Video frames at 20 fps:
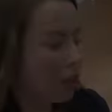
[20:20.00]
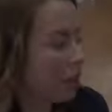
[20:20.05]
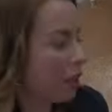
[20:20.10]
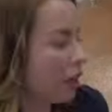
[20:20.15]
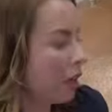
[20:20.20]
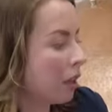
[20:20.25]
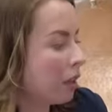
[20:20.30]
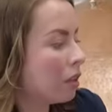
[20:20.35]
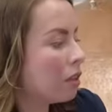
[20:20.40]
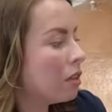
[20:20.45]

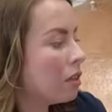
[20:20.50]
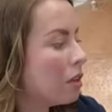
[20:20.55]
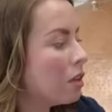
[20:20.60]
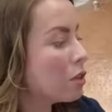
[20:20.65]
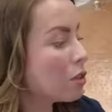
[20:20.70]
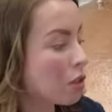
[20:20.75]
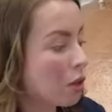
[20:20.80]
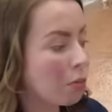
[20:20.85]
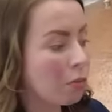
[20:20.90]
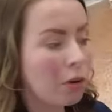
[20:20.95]
Yeah.
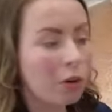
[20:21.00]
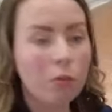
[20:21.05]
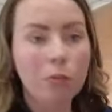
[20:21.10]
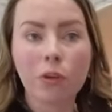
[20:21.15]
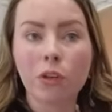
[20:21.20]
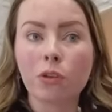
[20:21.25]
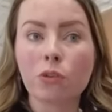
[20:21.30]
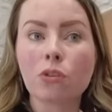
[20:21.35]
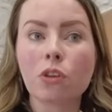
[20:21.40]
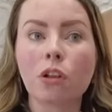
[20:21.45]
Summer, we
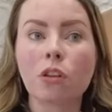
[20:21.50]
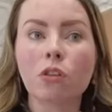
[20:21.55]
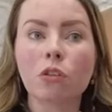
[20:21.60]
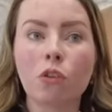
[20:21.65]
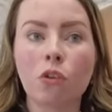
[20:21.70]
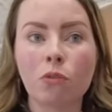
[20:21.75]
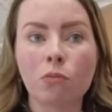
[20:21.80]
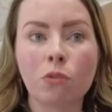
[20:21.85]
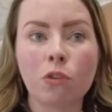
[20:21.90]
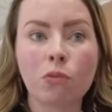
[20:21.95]
use a
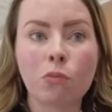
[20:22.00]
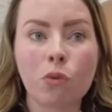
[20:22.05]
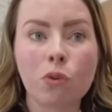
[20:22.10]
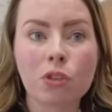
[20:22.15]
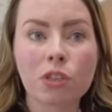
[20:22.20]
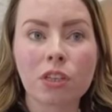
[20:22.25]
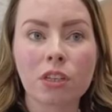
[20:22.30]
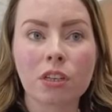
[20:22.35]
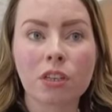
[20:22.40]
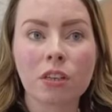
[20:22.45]
lot more
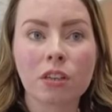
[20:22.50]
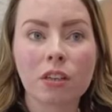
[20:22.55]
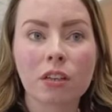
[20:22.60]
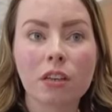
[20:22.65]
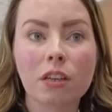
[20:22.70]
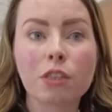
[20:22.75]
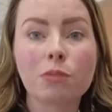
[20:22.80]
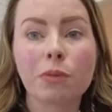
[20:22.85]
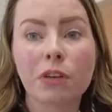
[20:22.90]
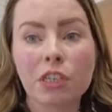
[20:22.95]
water,
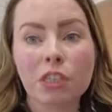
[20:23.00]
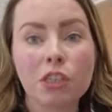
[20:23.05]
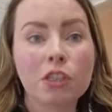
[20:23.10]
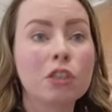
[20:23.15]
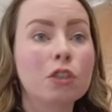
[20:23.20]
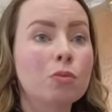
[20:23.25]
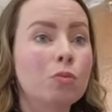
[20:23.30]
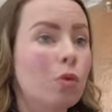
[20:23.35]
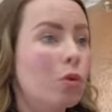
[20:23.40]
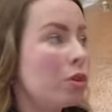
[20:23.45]
especially
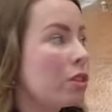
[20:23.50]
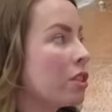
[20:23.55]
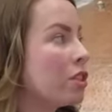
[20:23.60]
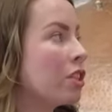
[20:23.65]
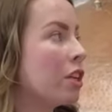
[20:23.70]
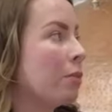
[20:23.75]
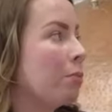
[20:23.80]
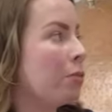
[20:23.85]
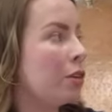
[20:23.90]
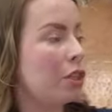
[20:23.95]
because water
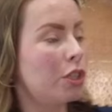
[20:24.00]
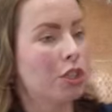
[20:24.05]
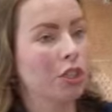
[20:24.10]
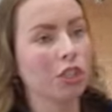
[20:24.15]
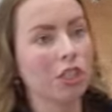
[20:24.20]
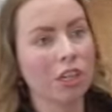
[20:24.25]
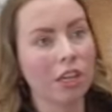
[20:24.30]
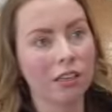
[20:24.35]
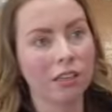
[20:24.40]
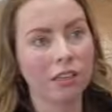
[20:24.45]

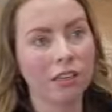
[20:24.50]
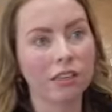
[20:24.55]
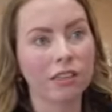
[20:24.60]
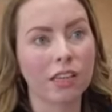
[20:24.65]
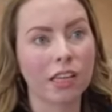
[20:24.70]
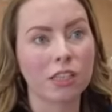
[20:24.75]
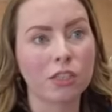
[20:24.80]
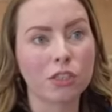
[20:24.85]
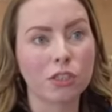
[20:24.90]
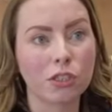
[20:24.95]
temperatures in the
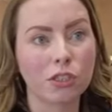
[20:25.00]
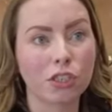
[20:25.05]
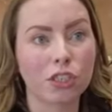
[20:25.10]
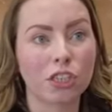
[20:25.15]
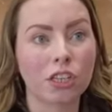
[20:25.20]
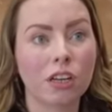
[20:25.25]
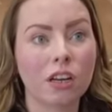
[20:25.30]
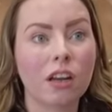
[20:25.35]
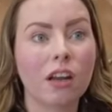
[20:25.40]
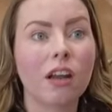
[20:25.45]
condensers
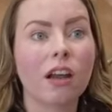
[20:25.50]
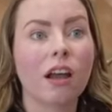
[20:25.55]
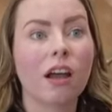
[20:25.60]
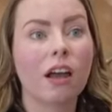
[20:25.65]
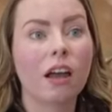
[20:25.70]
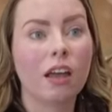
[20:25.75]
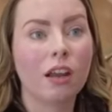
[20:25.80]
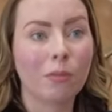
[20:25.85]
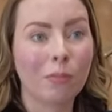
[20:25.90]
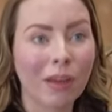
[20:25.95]

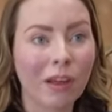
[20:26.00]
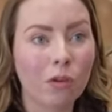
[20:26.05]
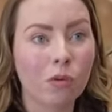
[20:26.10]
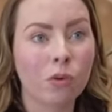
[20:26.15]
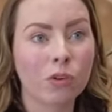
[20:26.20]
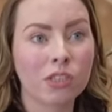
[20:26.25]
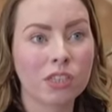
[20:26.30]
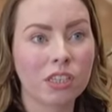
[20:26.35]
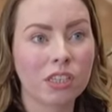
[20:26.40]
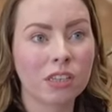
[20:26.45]
are a bit
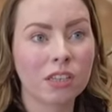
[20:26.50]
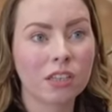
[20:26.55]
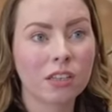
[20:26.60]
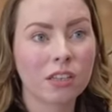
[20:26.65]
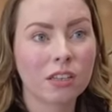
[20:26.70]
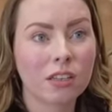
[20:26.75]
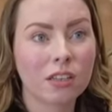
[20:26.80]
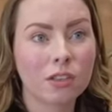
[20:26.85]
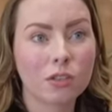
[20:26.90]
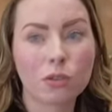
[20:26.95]
hotter.
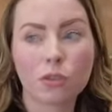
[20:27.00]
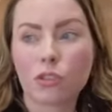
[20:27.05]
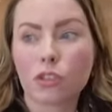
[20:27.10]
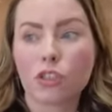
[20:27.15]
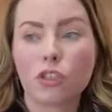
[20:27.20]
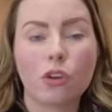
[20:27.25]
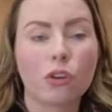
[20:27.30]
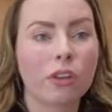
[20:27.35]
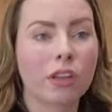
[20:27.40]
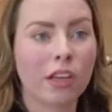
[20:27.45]
So there's
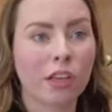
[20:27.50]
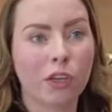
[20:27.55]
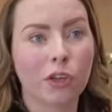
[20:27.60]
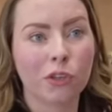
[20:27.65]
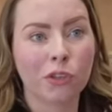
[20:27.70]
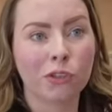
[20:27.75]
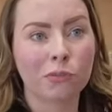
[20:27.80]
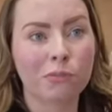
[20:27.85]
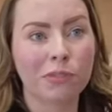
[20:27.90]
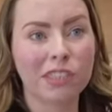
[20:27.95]
not that
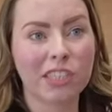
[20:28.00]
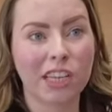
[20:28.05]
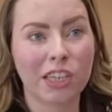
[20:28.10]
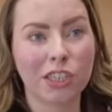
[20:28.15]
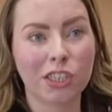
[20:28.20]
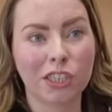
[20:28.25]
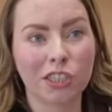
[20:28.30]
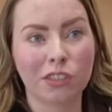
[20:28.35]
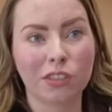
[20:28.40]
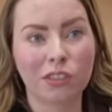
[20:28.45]
cooling
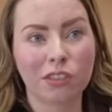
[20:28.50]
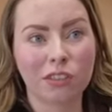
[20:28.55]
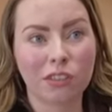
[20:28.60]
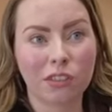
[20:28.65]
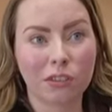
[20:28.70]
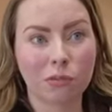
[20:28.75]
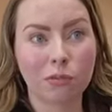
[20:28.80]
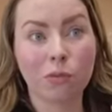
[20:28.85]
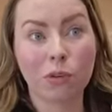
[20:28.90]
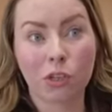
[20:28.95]
potential
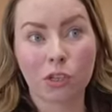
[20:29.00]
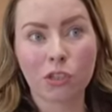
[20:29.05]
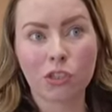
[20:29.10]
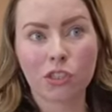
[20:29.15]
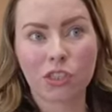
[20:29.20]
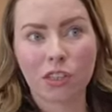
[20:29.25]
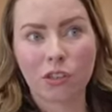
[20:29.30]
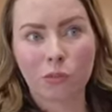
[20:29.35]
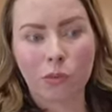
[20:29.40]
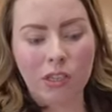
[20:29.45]
that we're used
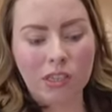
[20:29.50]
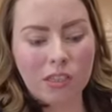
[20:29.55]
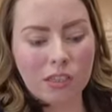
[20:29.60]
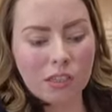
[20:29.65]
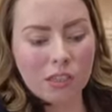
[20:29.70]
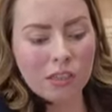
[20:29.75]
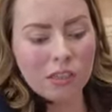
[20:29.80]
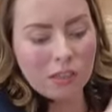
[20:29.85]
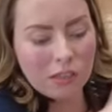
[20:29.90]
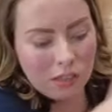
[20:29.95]
to in
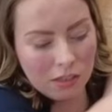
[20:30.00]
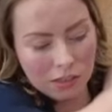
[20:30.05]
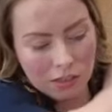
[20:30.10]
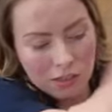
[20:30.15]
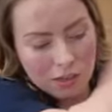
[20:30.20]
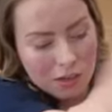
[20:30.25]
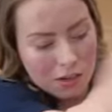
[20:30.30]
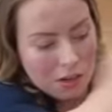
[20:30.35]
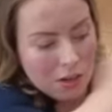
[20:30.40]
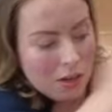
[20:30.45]
winter.
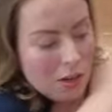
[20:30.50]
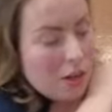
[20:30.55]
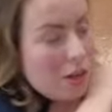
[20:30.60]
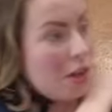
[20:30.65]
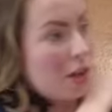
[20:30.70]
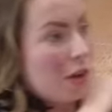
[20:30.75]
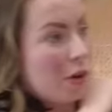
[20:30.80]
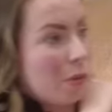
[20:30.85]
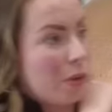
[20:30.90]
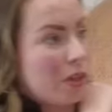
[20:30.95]

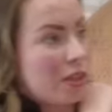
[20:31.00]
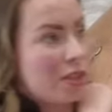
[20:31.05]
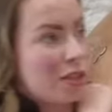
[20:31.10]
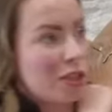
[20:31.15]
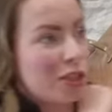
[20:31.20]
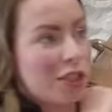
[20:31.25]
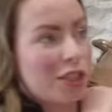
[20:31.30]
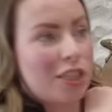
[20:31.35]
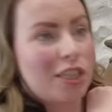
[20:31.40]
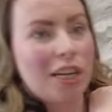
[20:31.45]

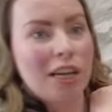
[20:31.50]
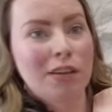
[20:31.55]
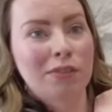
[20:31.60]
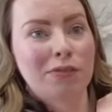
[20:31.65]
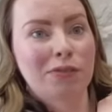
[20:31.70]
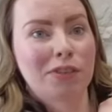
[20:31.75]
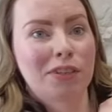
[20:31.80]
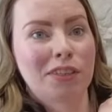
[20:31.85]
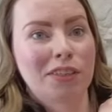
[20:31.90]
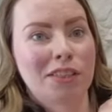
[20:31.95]
Winter's
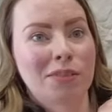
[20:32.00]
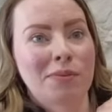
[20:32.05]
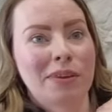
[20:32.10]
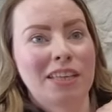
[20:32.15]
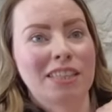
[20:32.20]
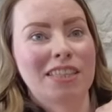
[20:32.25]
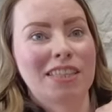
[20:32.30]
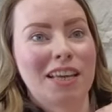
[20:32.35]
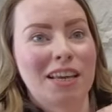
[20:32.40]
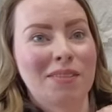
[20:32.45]
definitely the
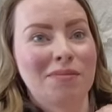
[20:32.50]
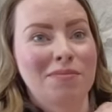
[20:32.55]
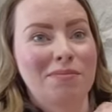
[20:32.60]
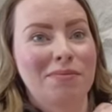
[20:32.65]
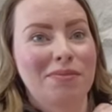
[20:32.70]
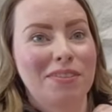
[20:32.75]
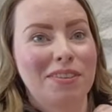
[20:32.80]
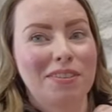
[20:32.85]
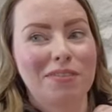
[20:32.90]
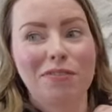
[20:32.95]
best time
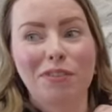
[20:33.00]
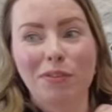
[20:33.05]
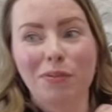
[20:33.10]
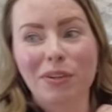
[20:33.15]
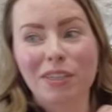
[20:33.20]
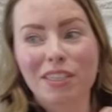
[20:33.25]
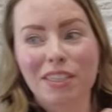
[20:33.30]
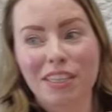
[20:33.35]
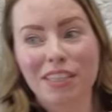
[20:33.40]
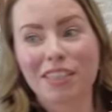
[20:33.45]
for
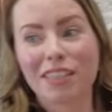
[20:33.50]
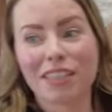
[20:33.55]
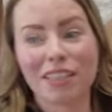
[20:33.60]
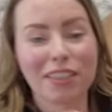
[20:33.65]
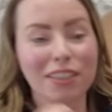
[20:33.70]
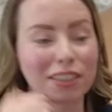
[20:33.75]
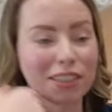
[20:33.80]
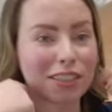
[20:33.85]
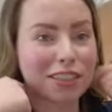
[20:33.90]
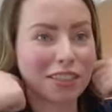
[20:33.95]
whiskey
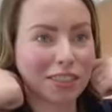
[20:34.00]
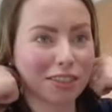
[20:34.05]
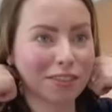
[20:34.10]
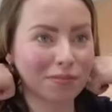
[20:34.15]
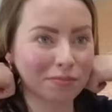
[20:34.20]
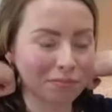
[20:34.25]
distilleries.